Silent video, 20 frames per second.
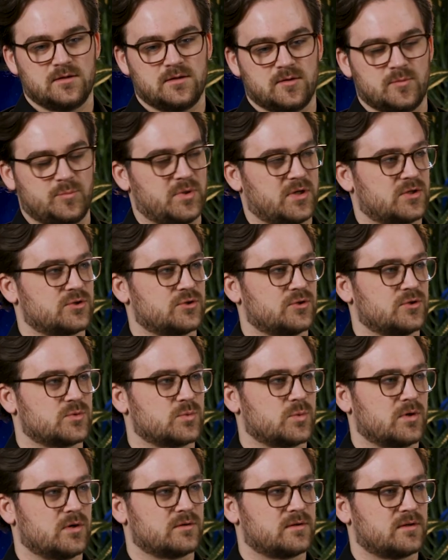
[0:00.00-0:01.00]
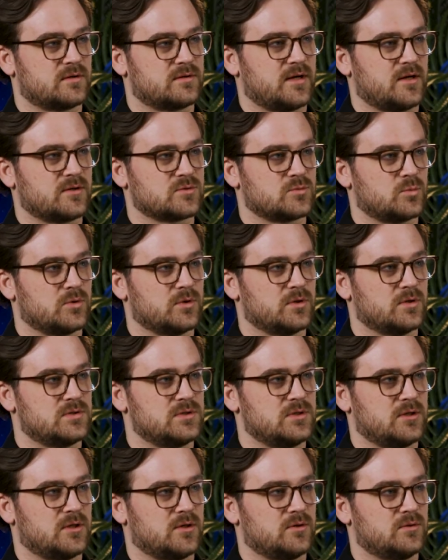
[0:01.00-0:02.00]
a picture is worth 1,000 words,
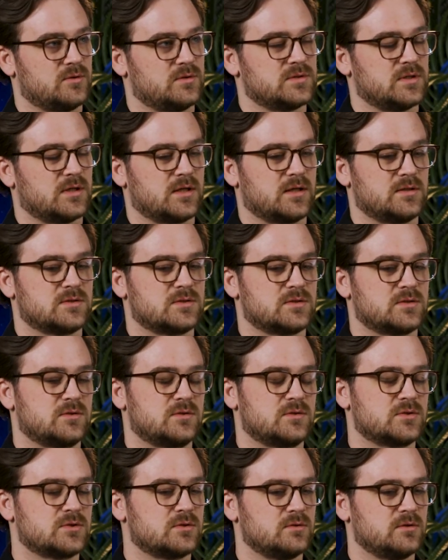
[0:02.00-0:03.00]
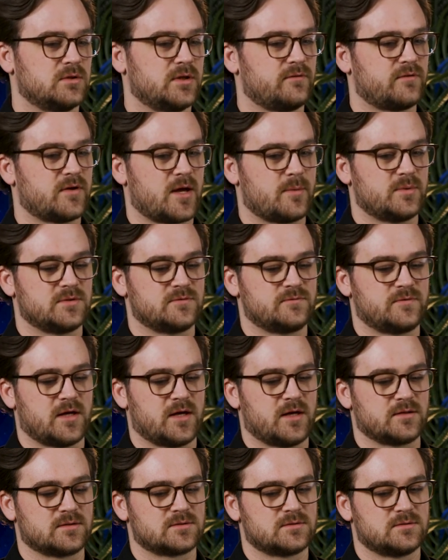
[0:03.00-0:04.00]
you know? It's like, life happens
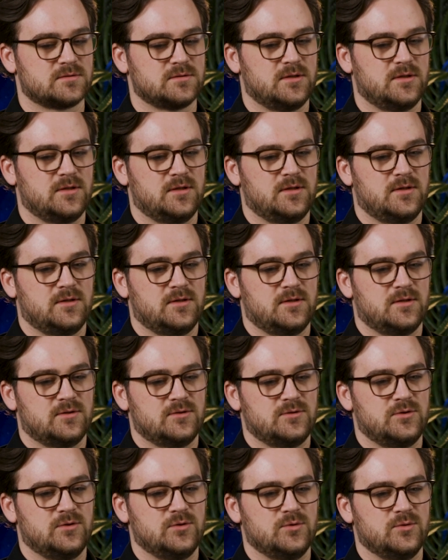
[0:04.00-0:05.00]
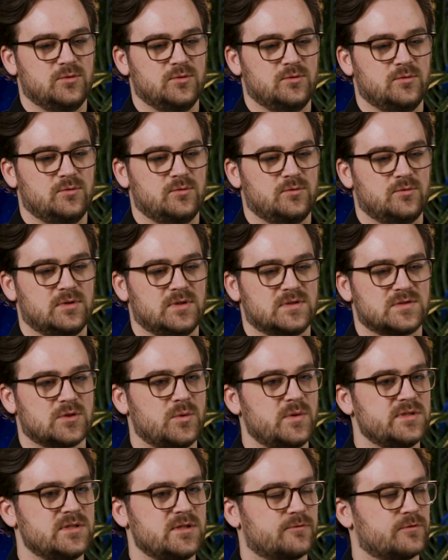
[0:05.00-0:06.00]
fast. It's
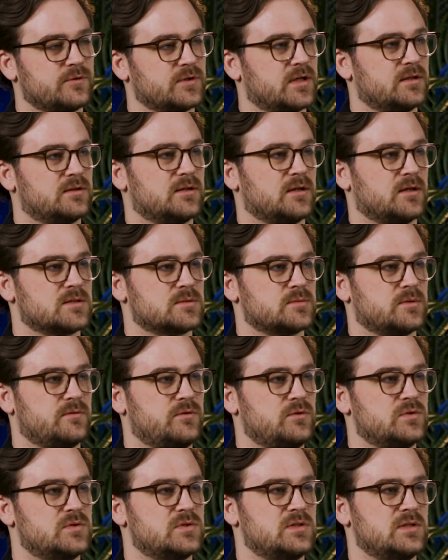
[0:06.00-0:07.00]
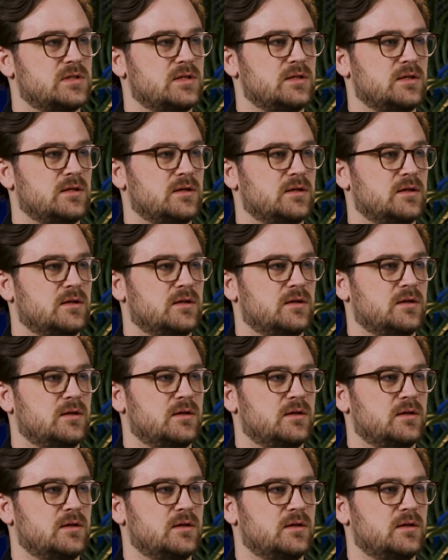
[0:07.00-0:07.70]
so easy to forget things, but if you see